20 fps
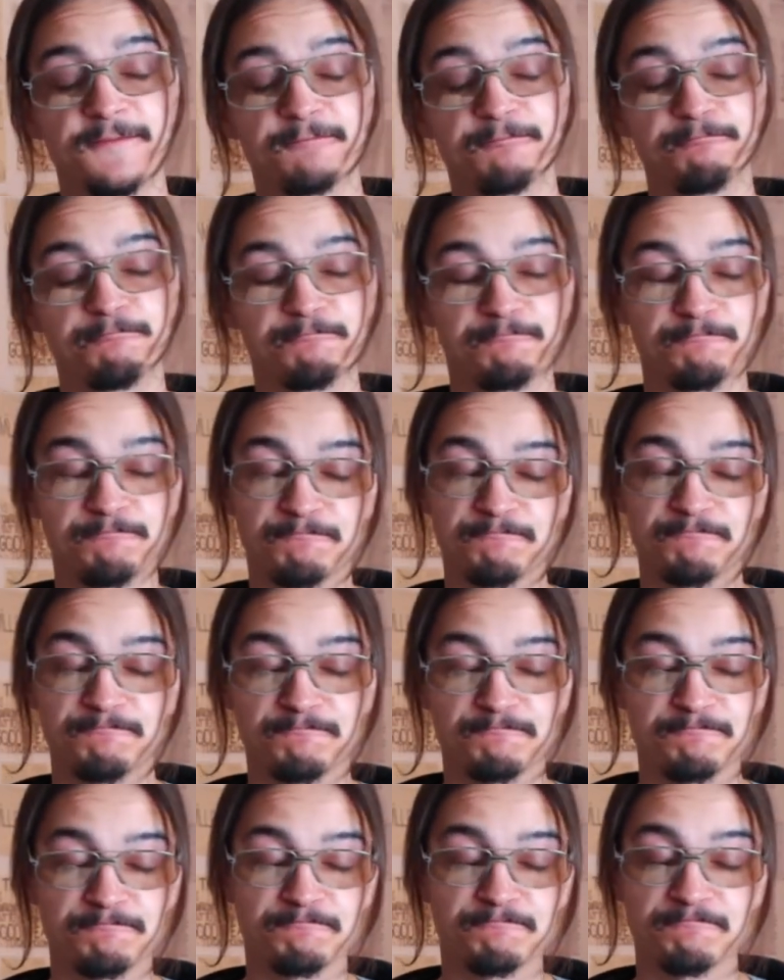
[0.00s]

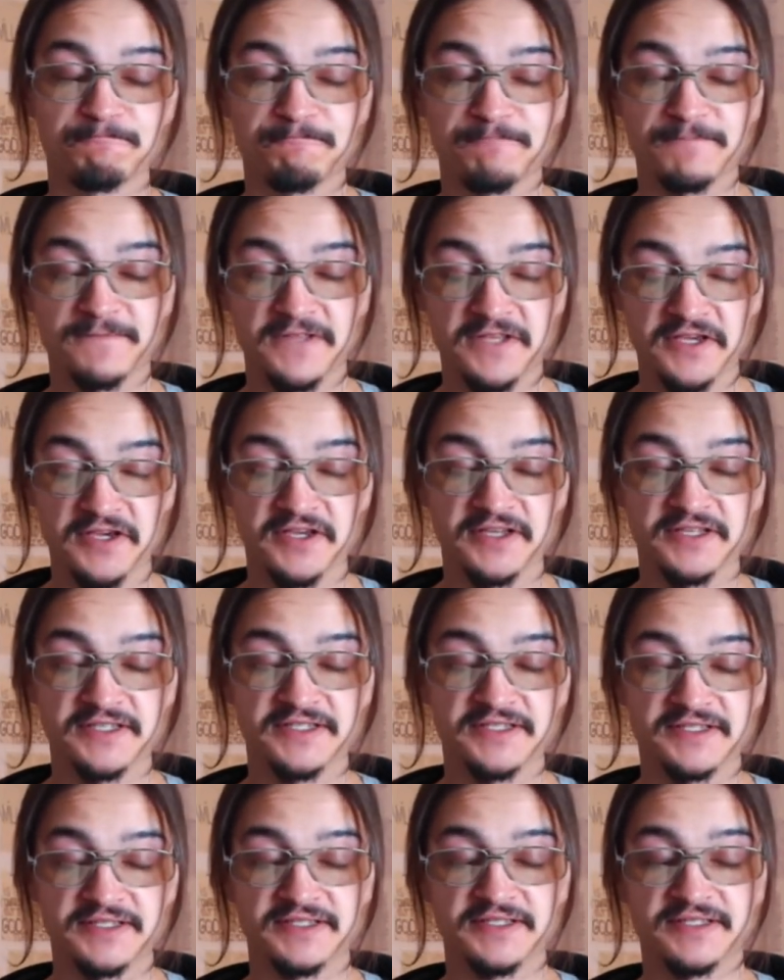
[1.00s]
Mm,
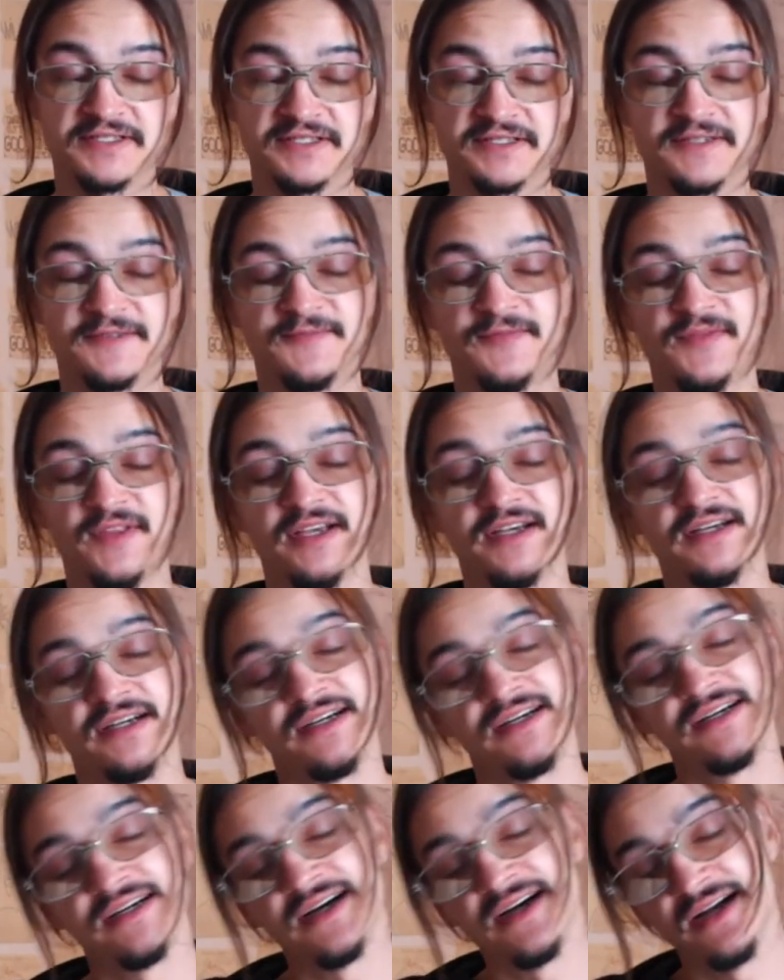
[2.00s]
yes, uh,
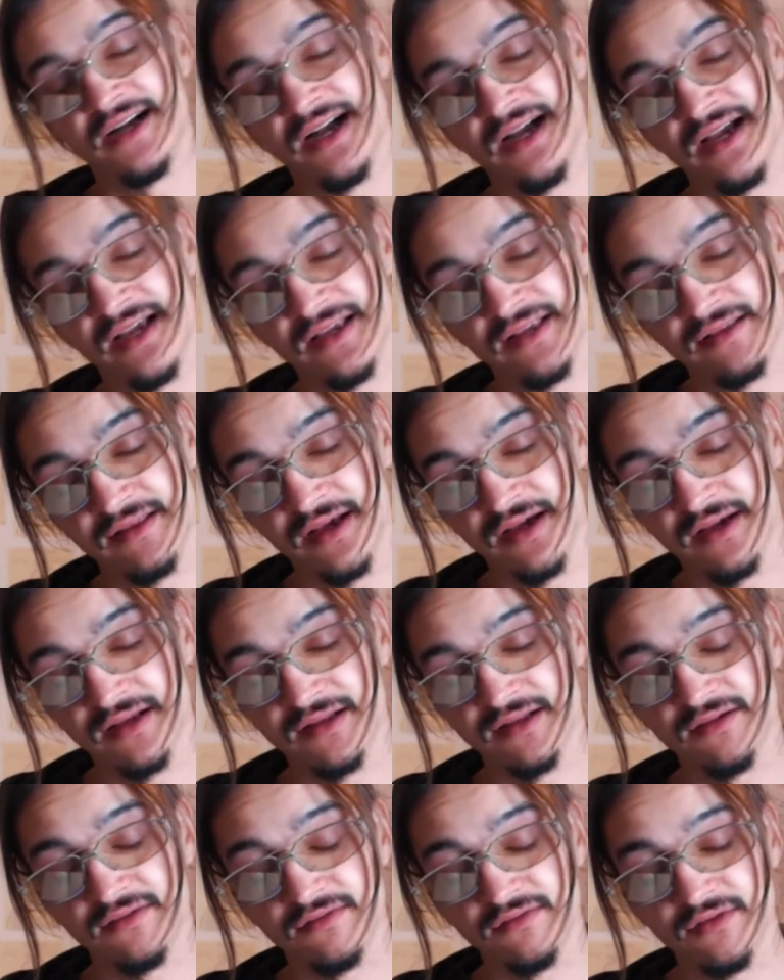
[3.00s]
I I
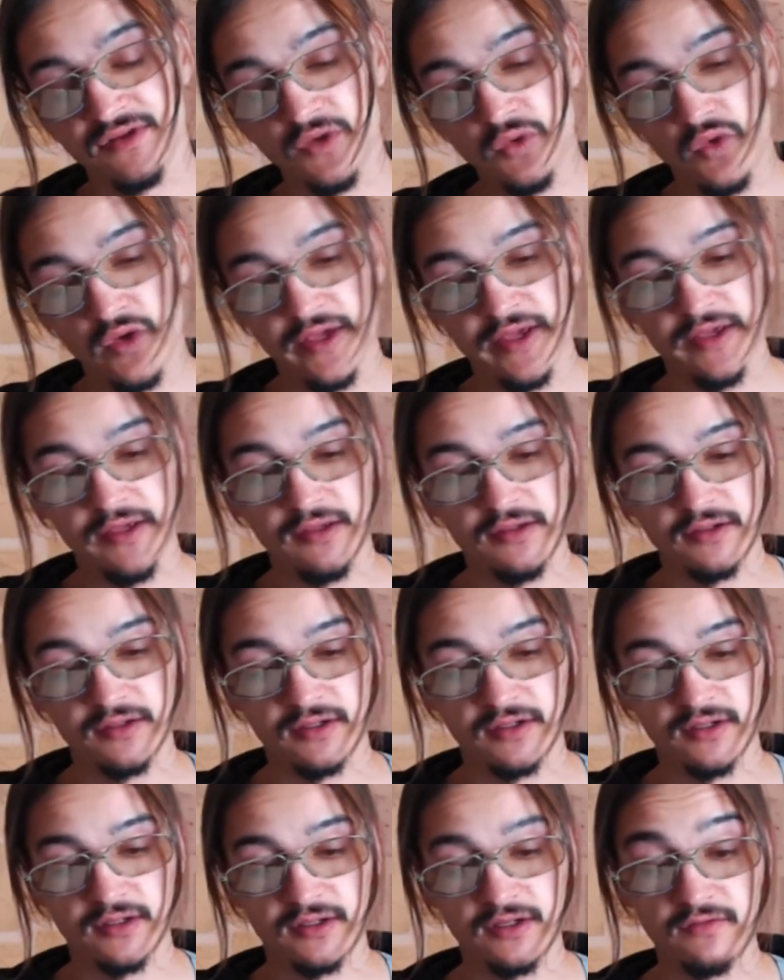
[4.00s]
love the way
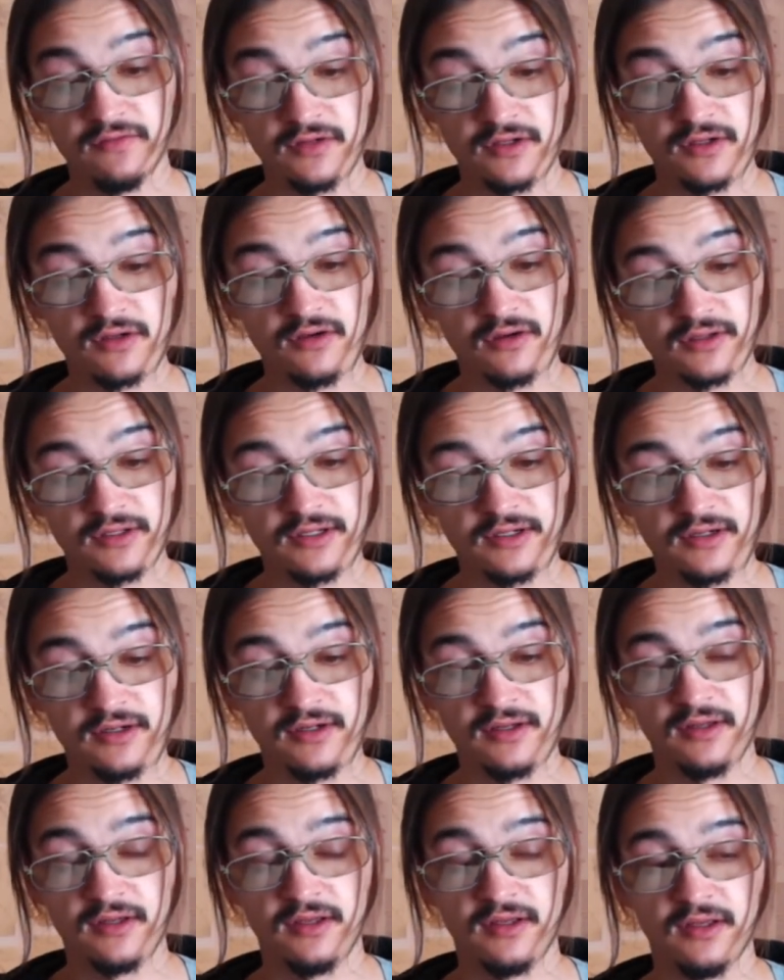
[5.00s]
uh, Neville
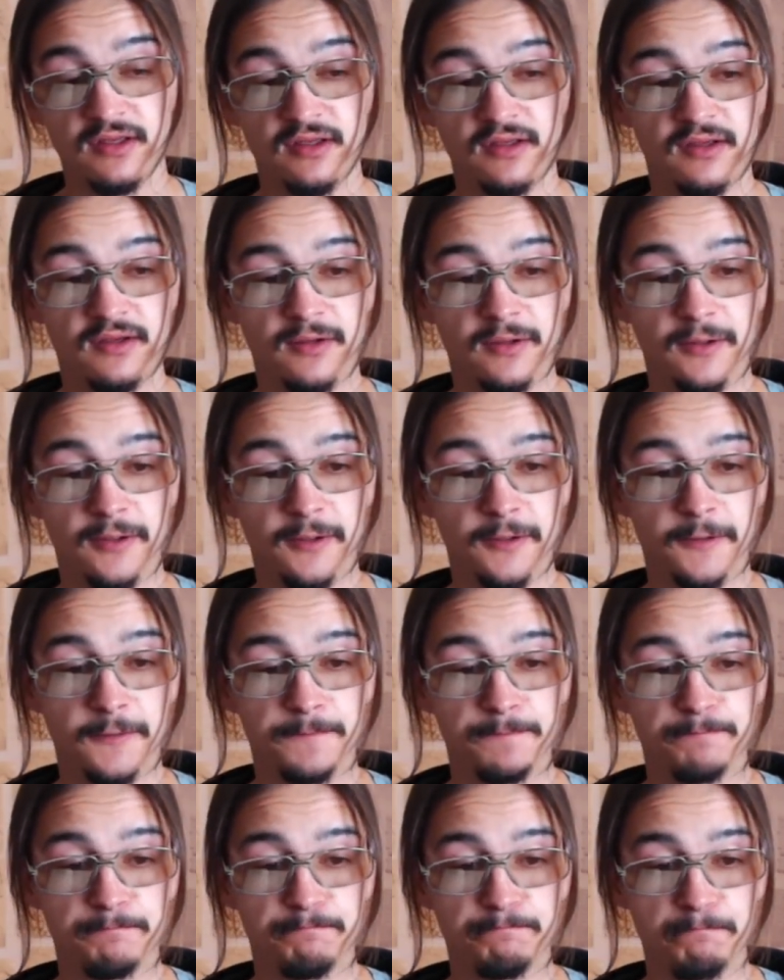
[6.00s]
Goddard
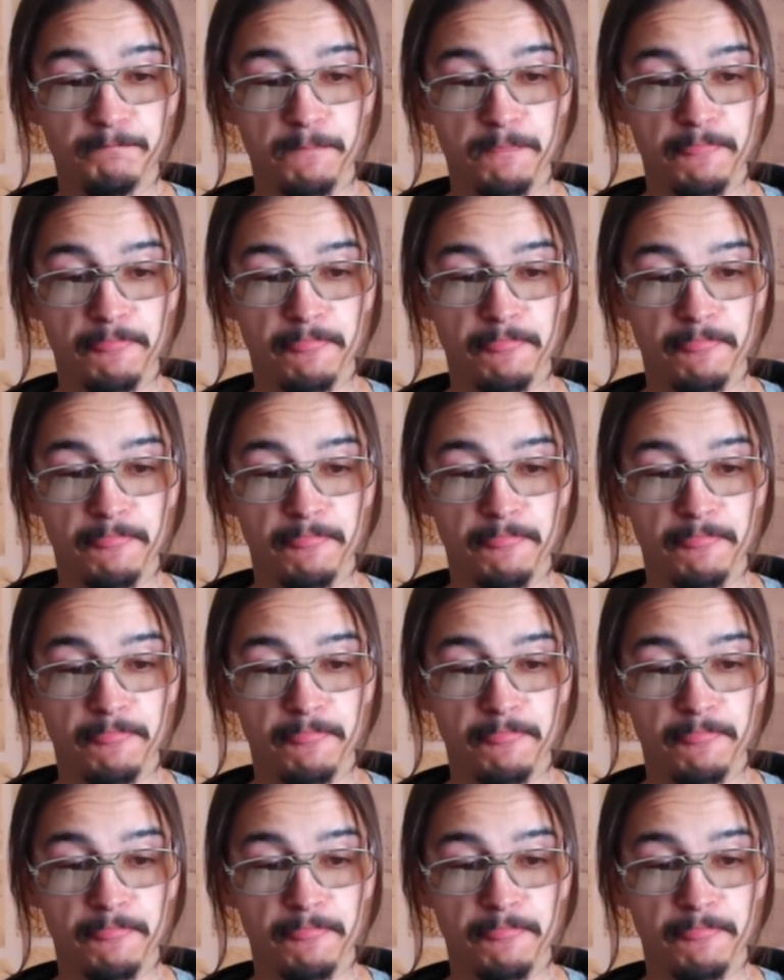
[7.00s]
um,